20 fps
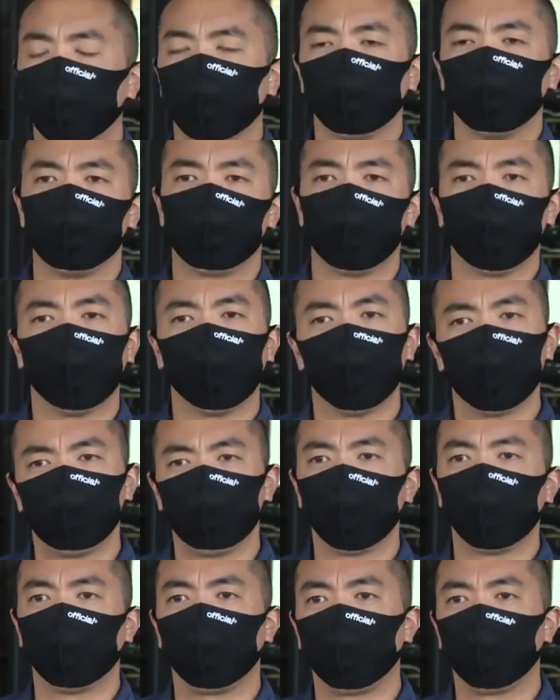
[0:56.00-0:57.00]
We understand it's
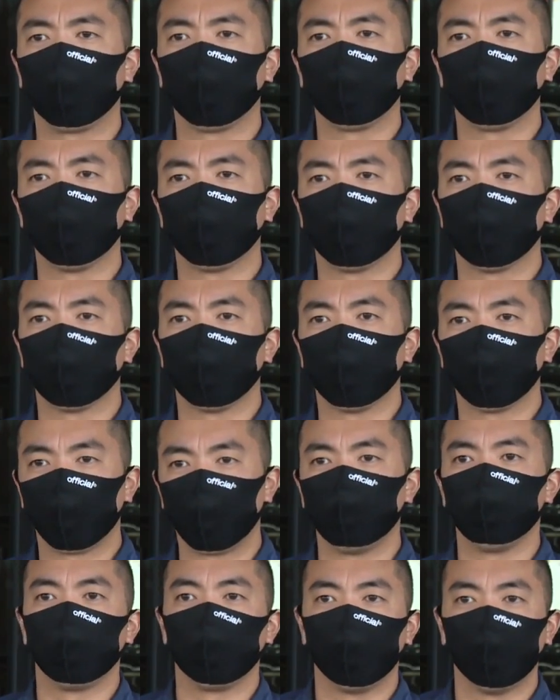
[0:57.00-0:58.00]
been hard on the
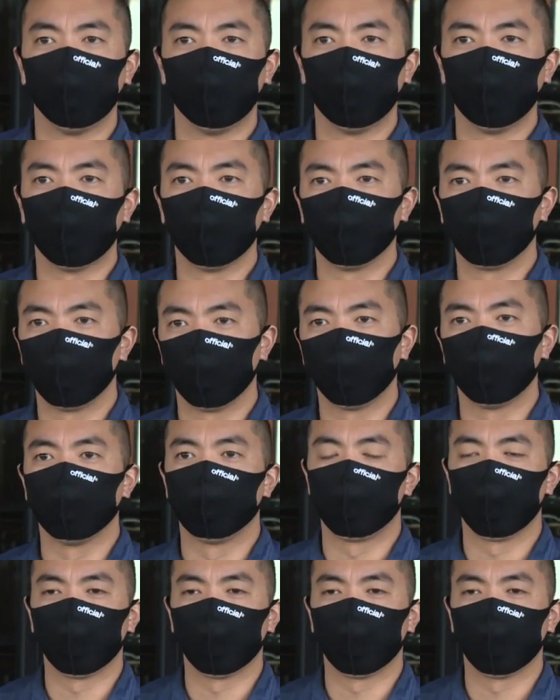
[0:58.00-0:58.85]
community and city of